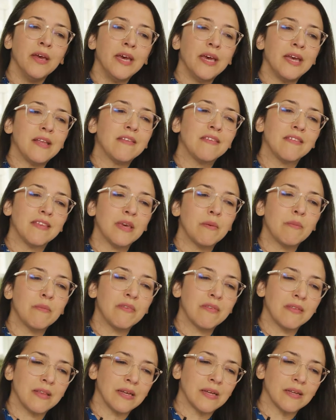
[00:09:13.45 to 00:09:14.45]
It
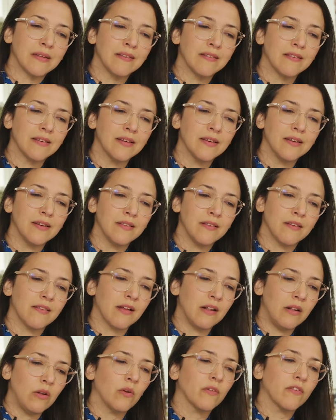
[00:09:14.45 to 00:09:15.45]
seems that there's
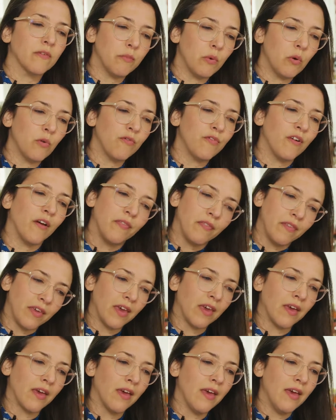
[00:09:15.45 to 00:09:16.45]
a lot more
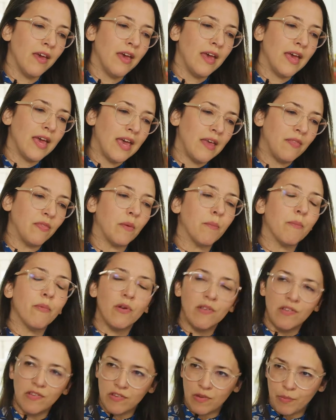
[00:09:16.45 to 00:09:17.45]
funding in the
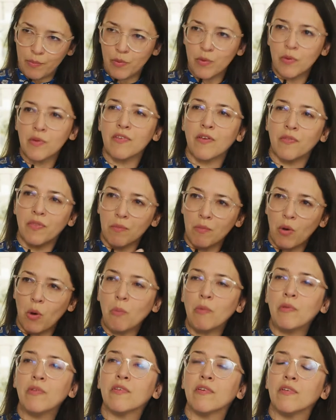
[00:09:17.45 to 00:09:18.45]
principles at the
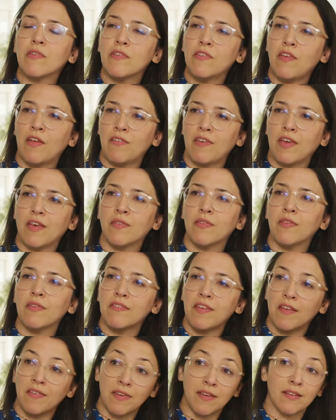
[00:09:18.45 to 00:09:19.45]
moment and setting
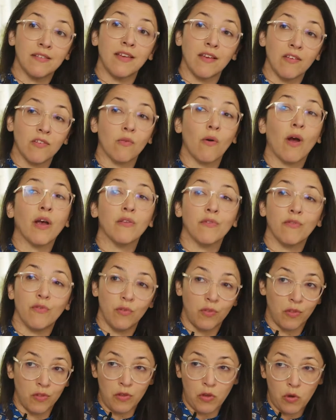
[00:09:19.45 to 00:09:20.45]
things right for
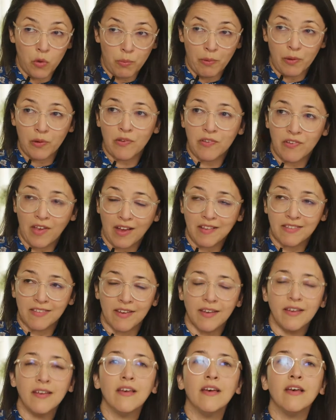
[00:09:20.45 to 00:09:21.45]
the new build
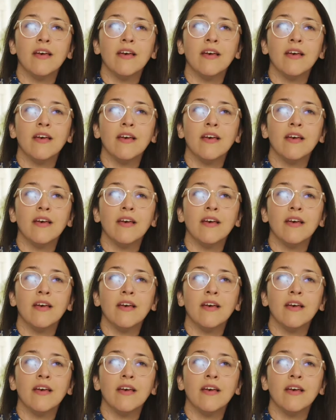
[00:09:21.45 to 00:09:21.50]
sector,